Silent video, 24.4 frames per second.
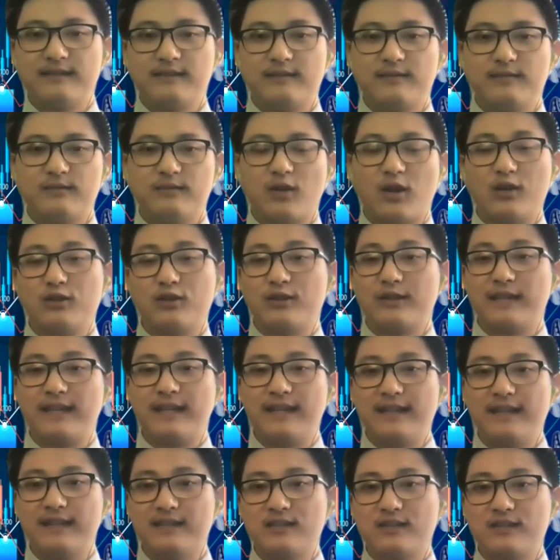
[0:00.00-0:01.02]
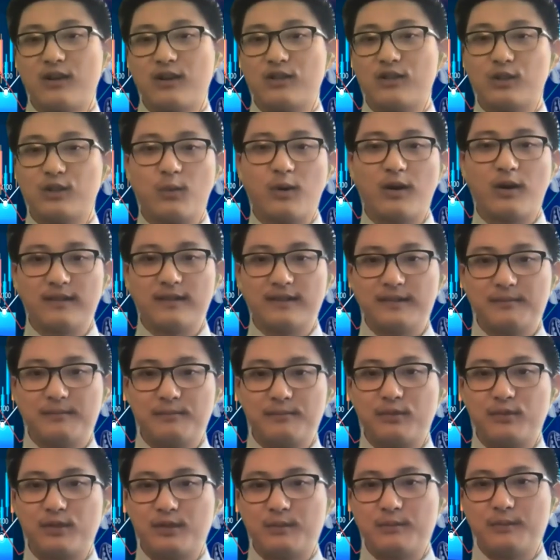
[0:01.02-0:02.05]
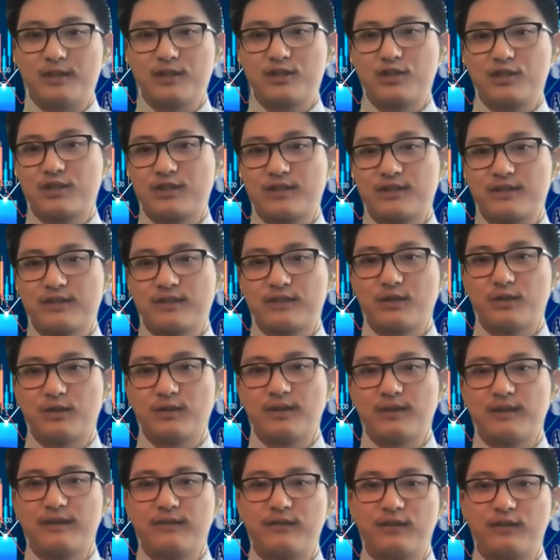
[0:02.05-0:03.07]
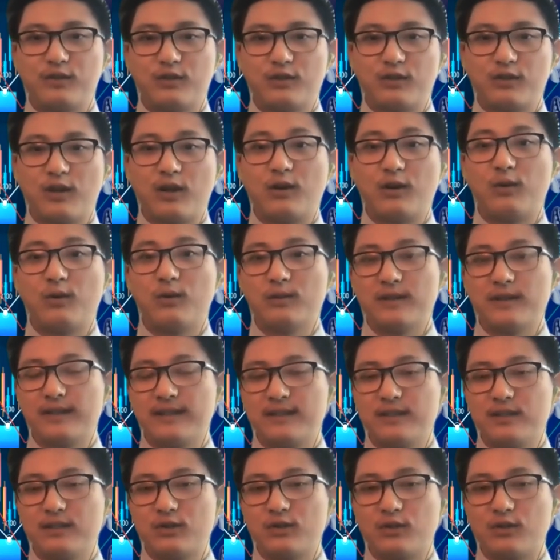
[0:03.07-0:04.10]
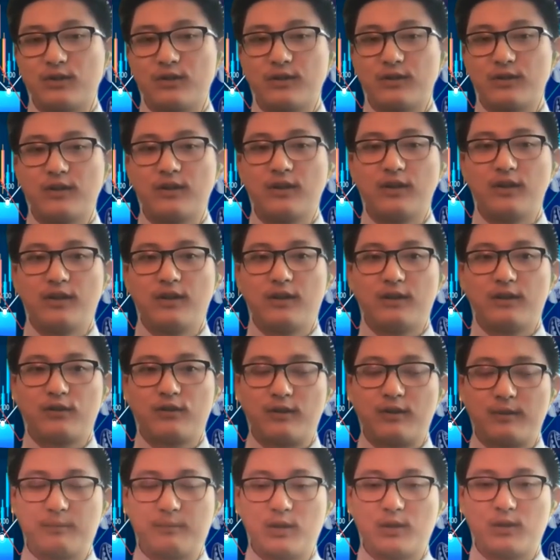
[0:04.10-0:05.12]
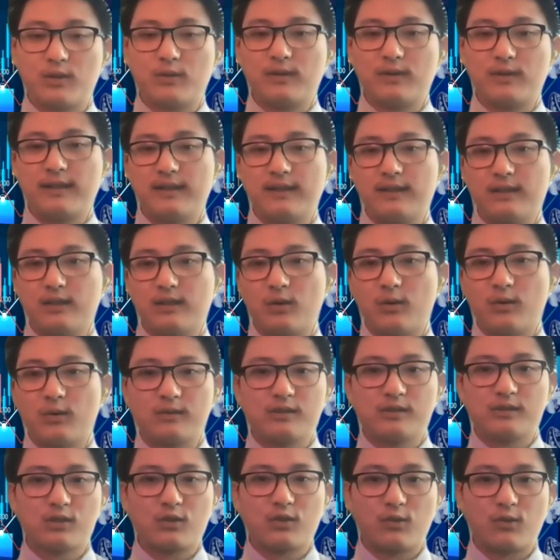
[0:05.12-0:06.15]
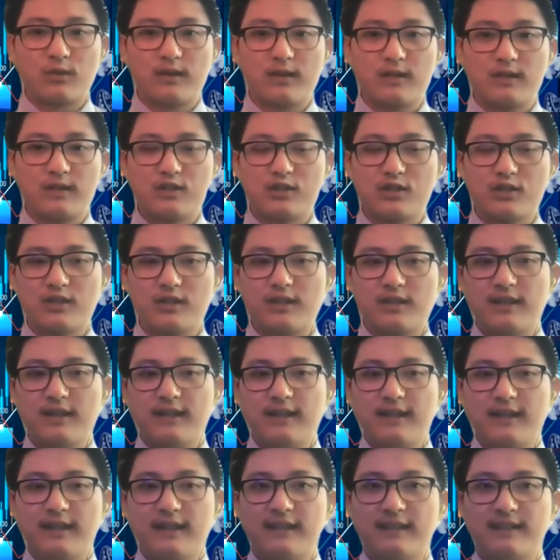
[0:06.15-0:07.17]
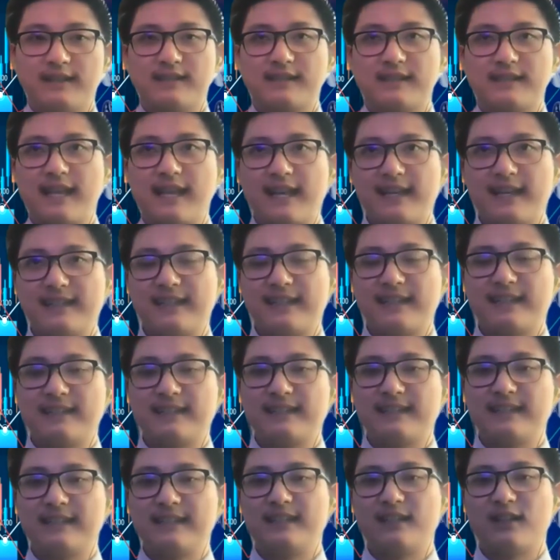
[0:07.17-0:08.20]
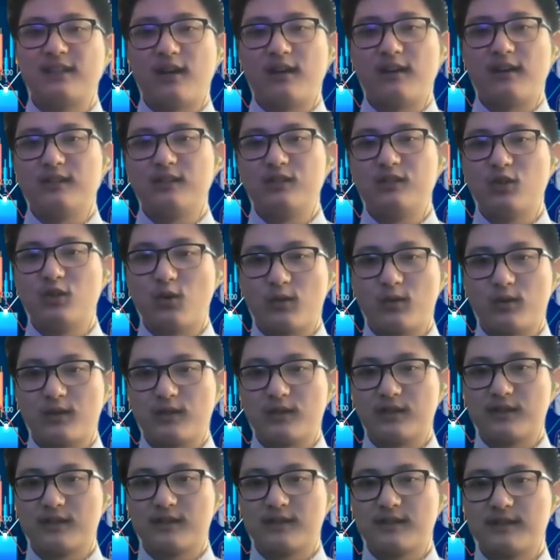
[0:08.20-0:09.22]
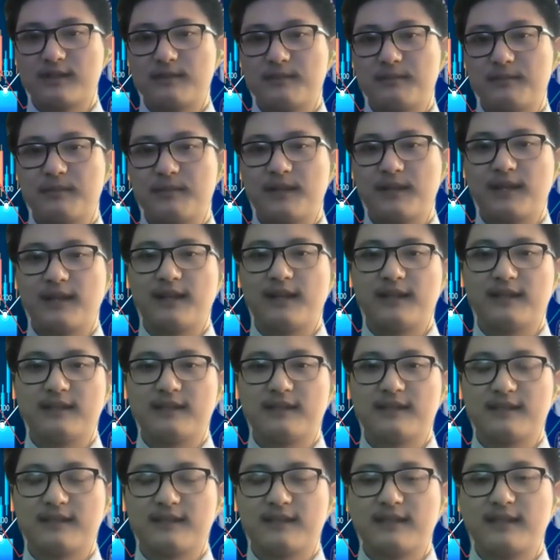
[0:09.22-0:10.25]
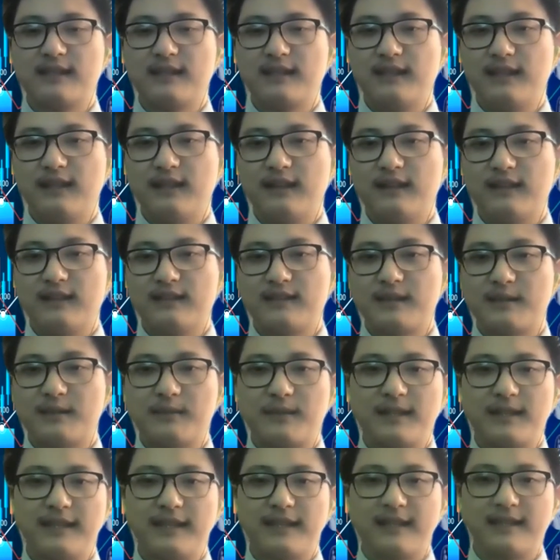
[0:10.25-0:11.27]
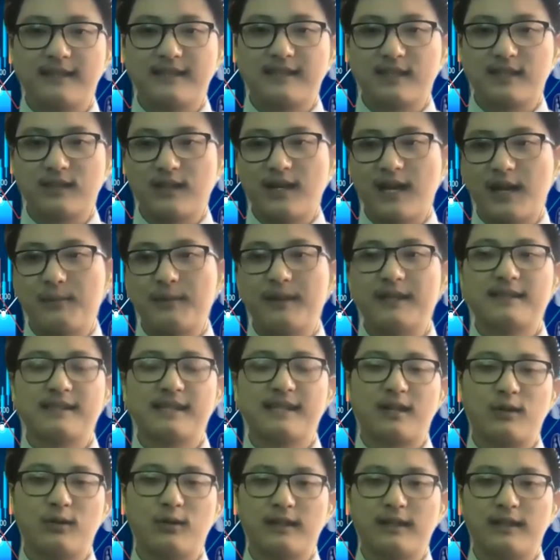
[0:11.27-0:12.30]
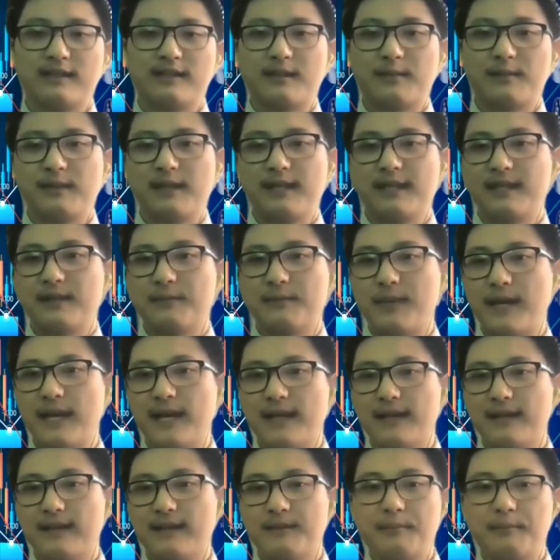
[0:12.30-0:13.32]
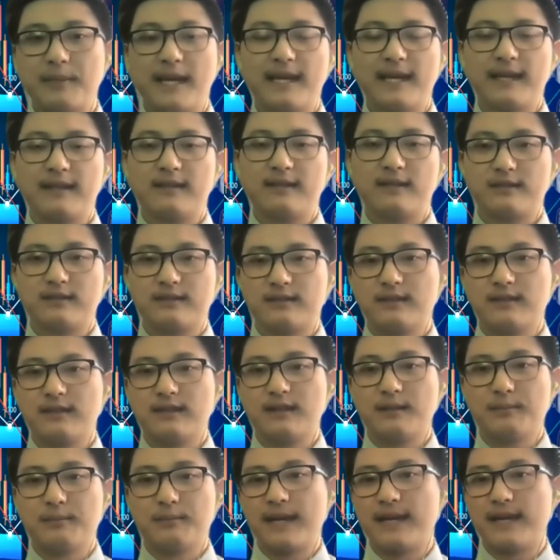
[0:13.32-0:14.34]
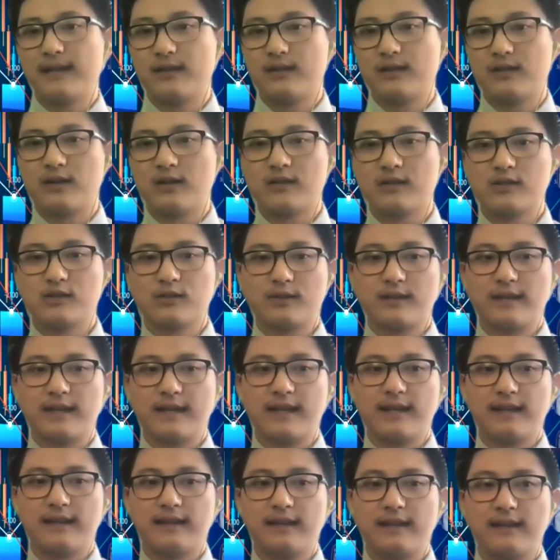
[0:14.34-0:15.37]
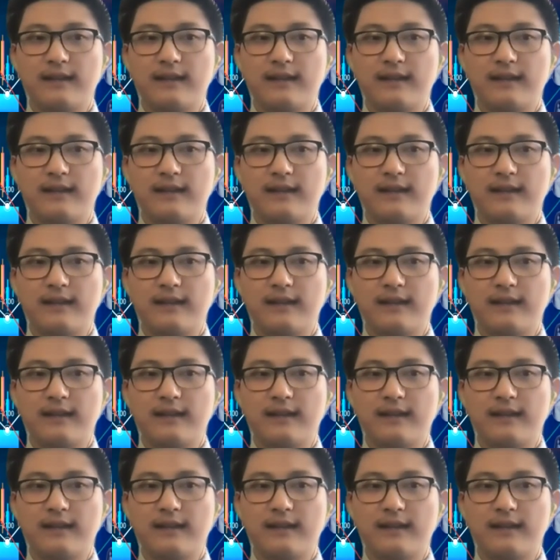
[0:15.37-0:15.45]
not your keys, not your wallet, pretty much. So if you're not holding your crypto in cold storage, it's technically not yours, because something can still happen. It's like holding something in a bank. A bank could also get